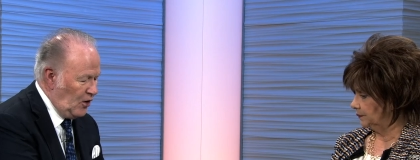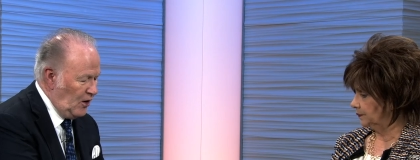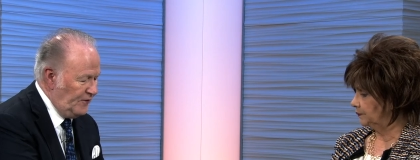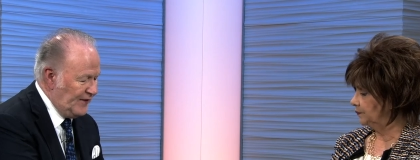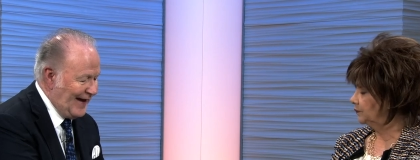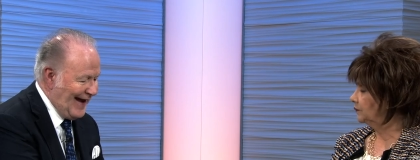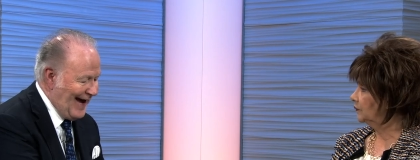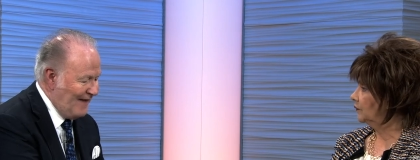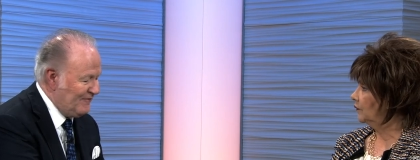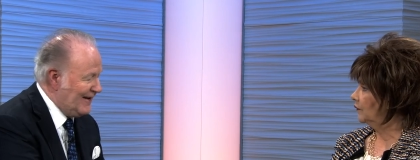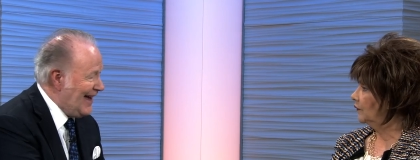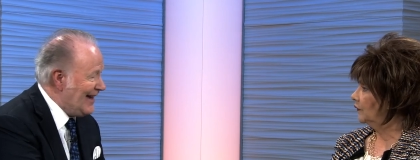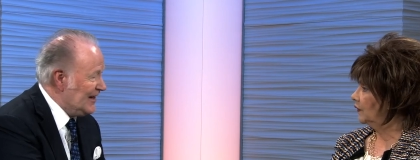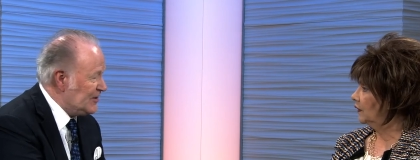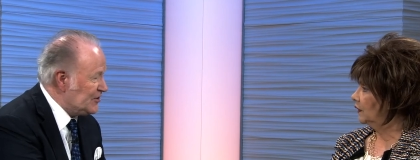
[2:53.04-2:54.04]
Speaker 1: on the
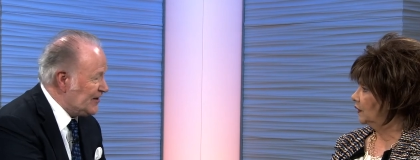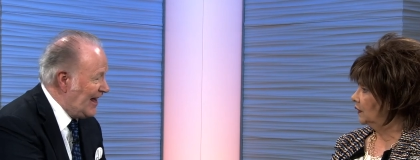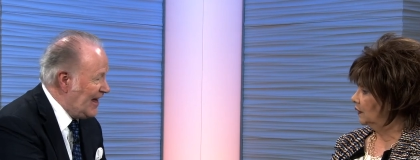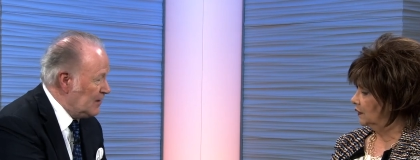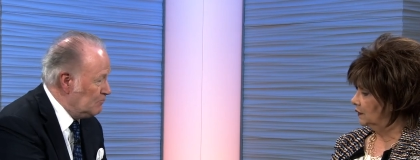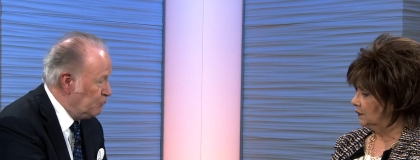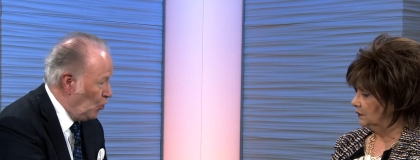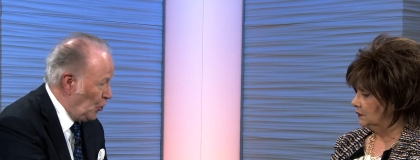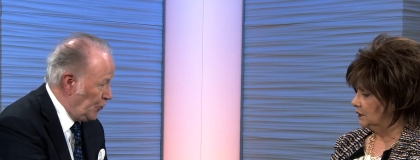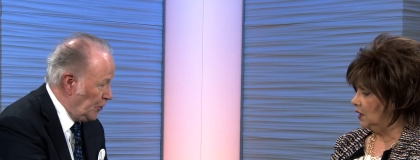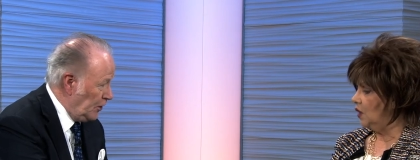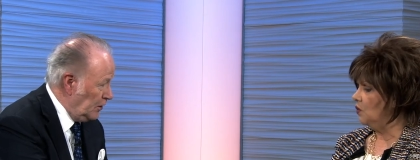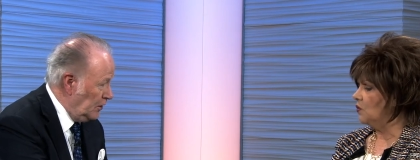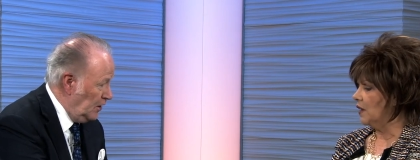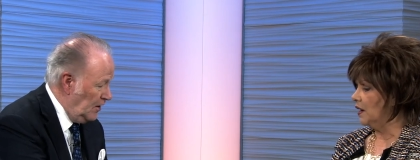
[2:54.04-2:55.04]
Afghanistan border.
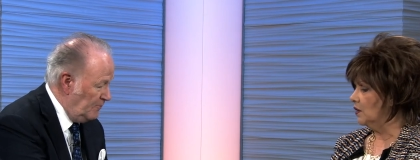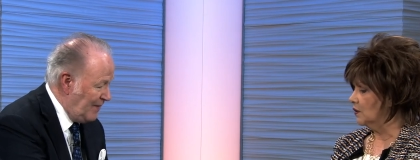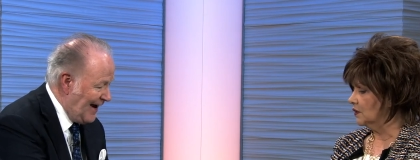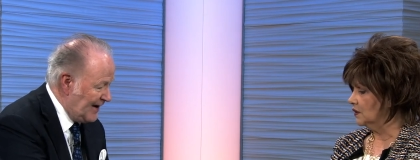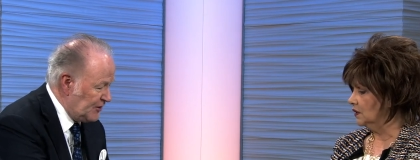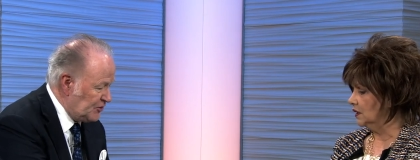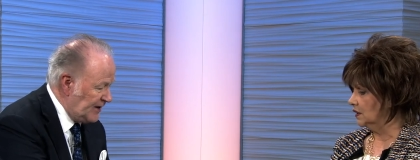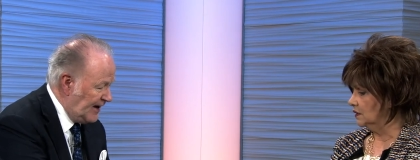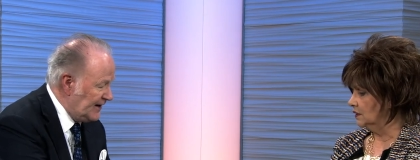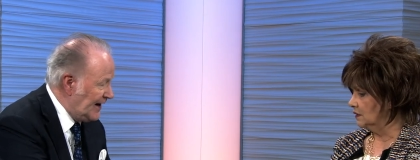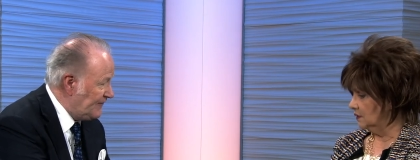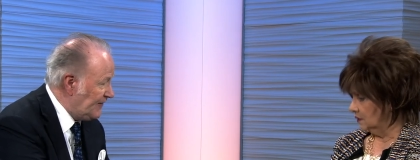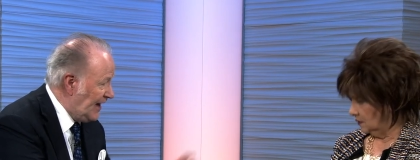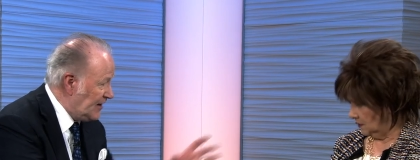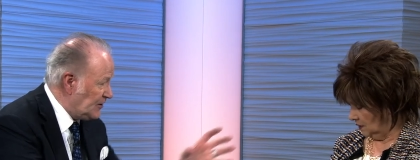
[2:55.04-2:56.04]
Oh, wow. Pakistan good. and
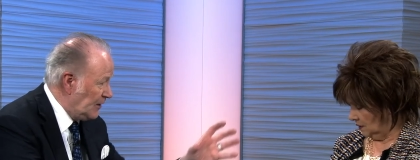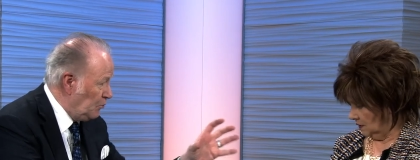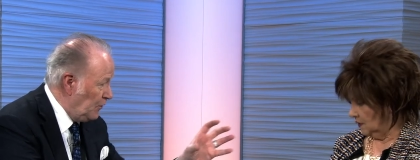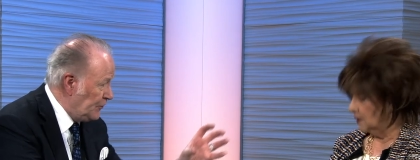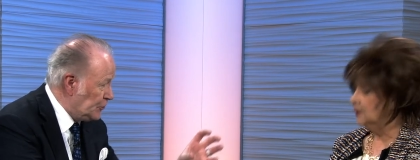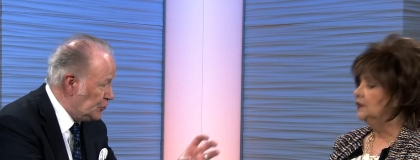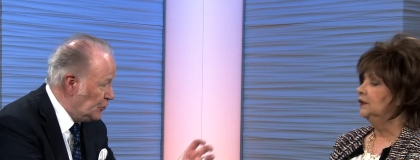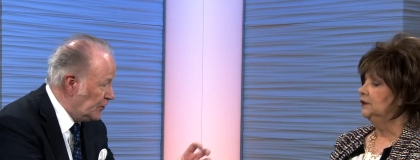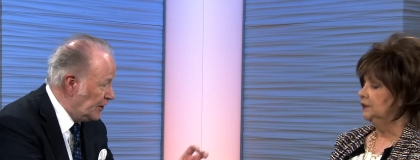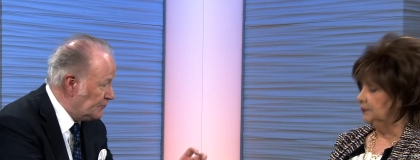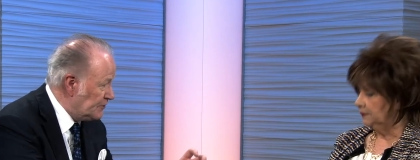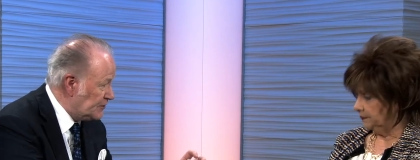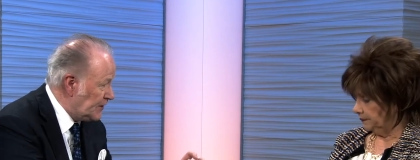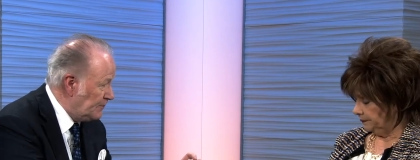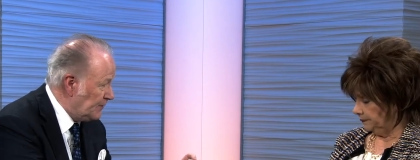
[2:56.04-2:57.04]
Afghanistan were the two two
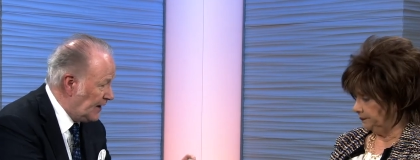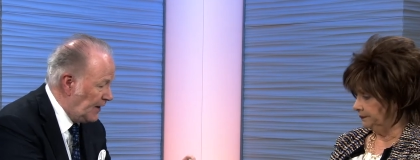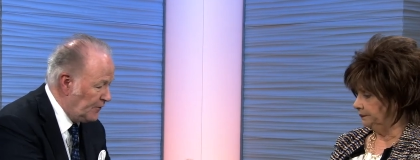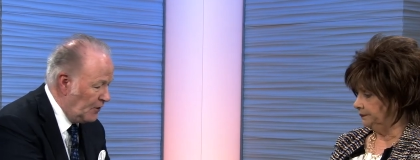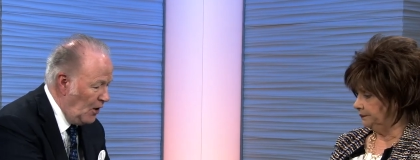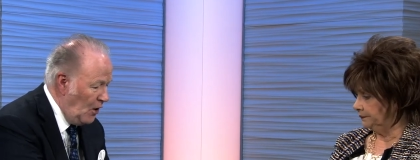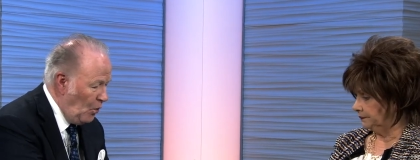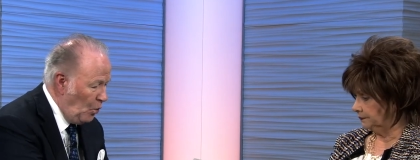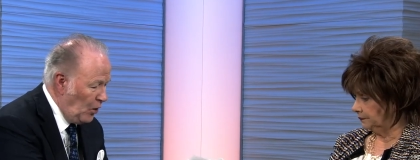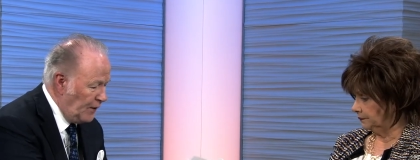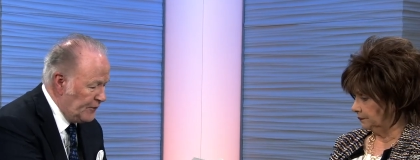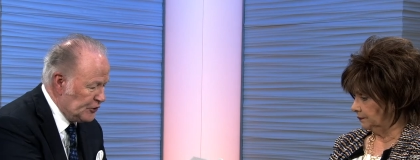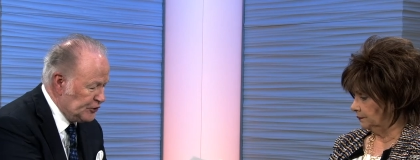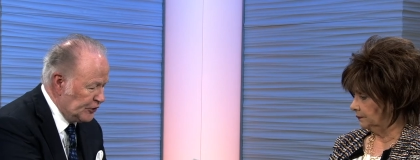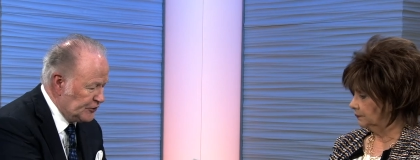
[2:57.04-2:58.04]
countries come together. Mm -hmm. One
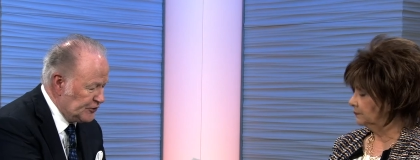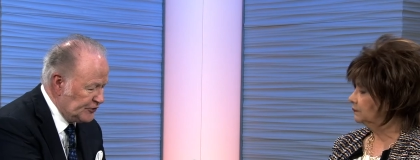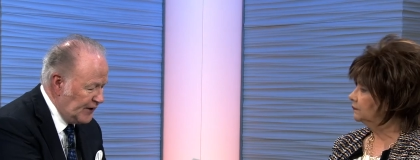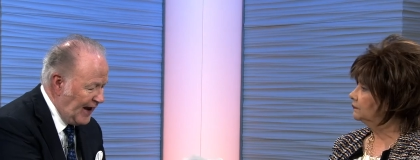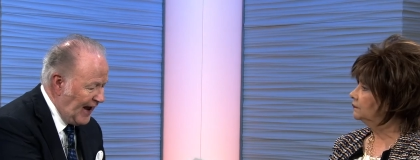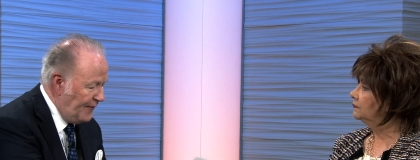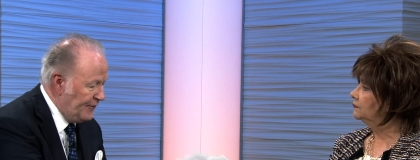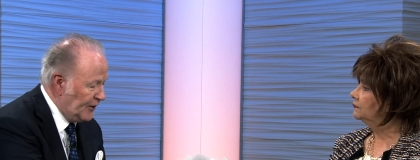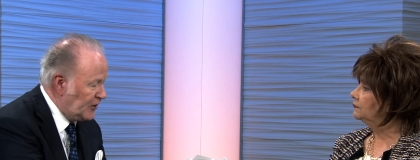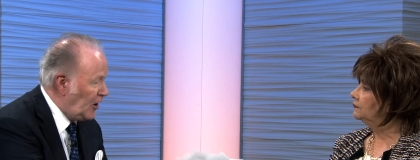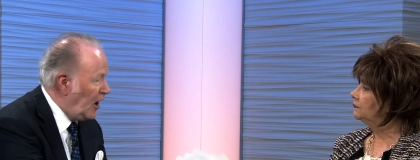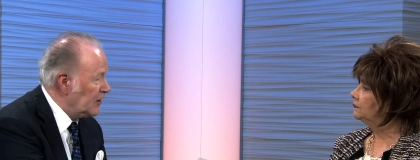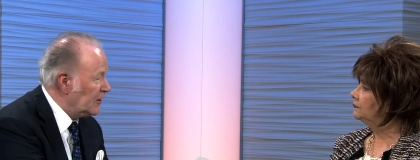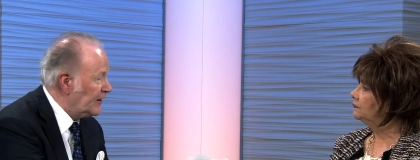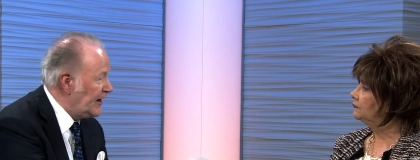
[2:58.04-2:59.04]
of the churches and their
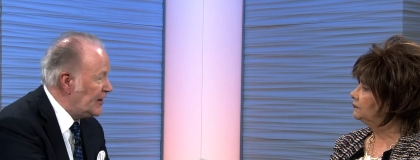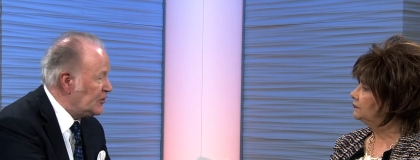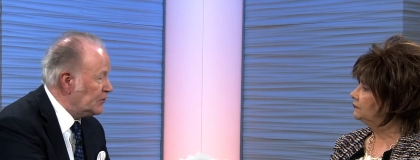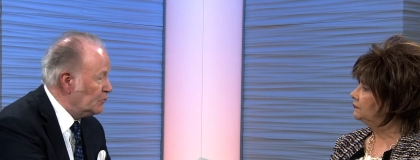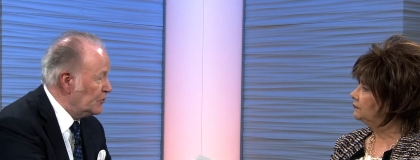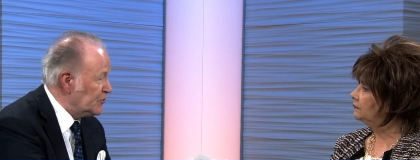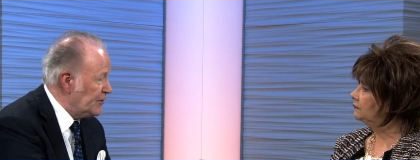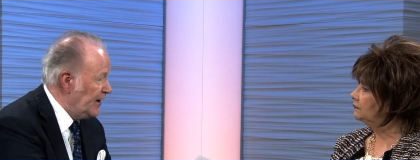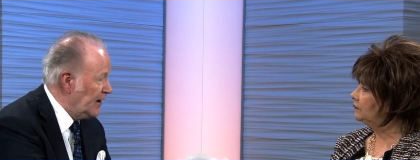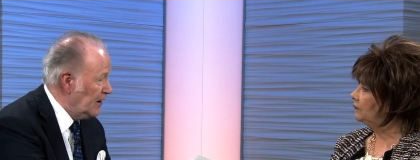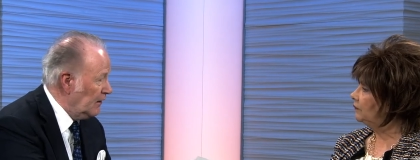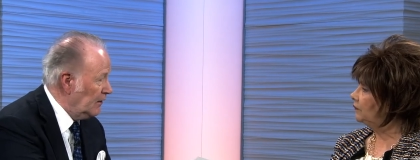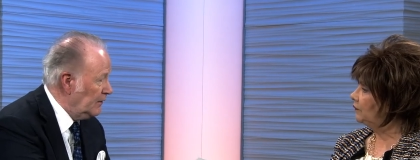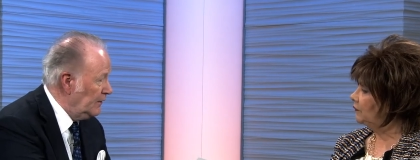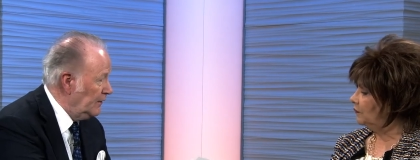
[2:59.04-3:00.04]
congregation was
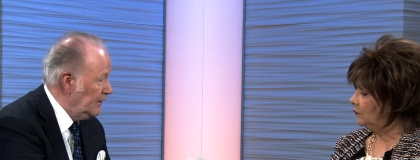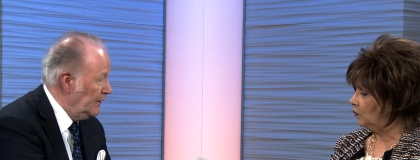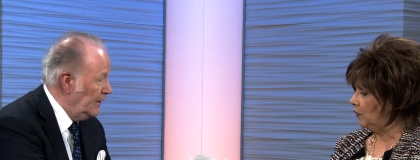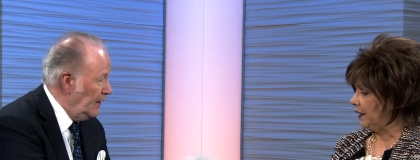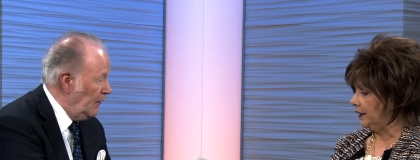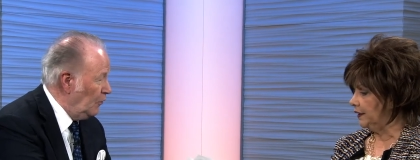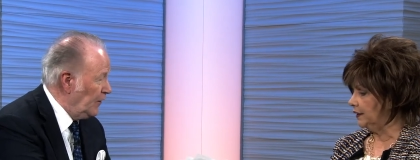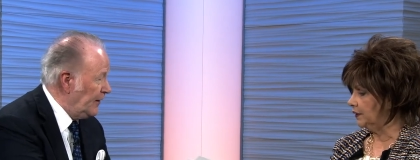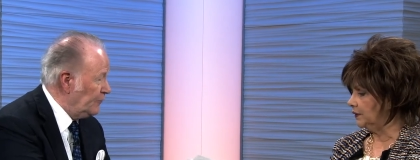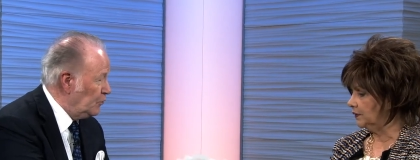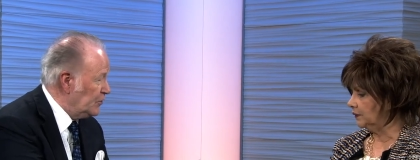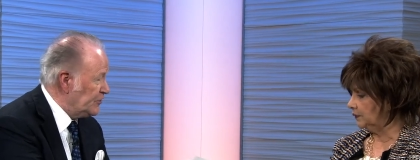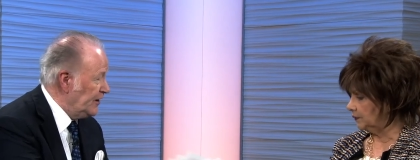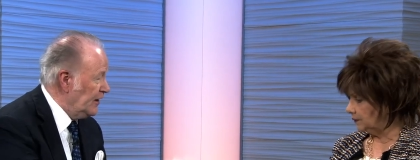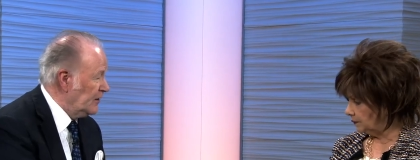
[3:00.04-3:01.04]
there. Wow.
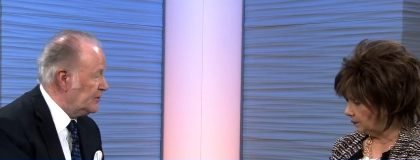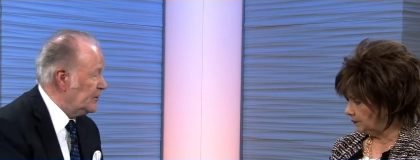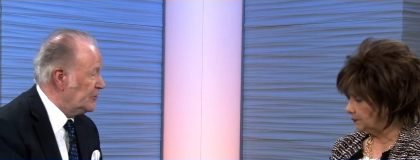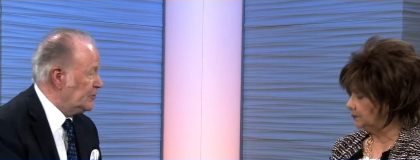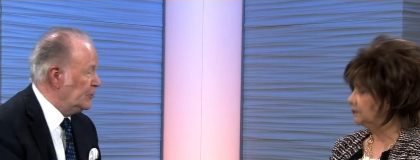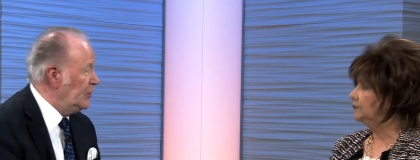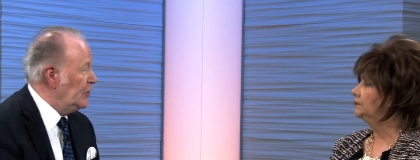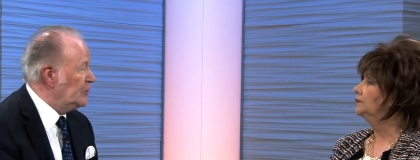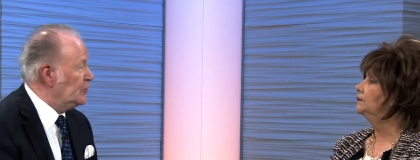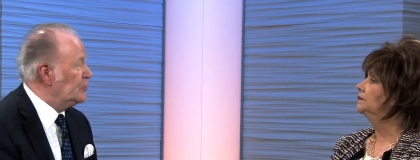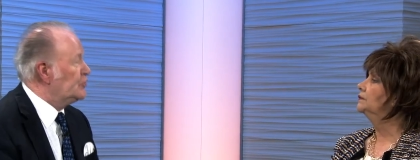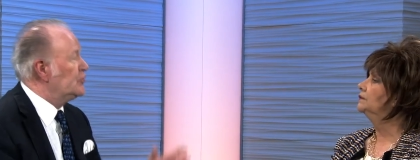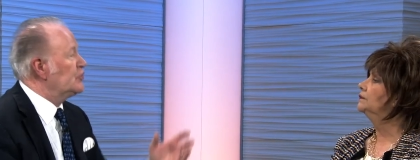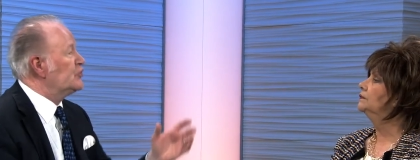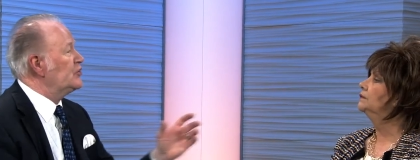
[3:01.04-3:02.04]
was there to, to,
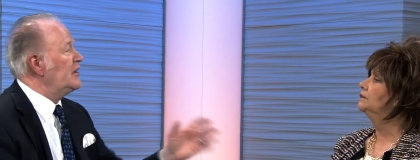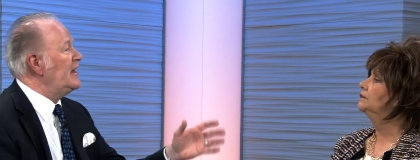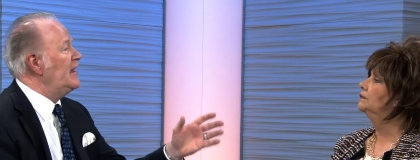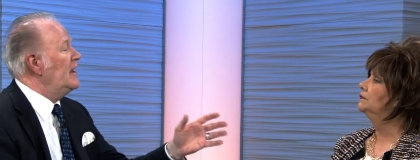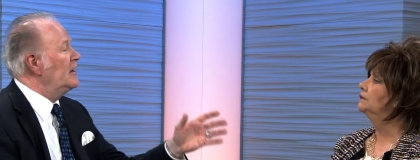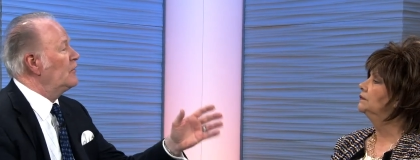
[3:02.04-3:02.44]
to see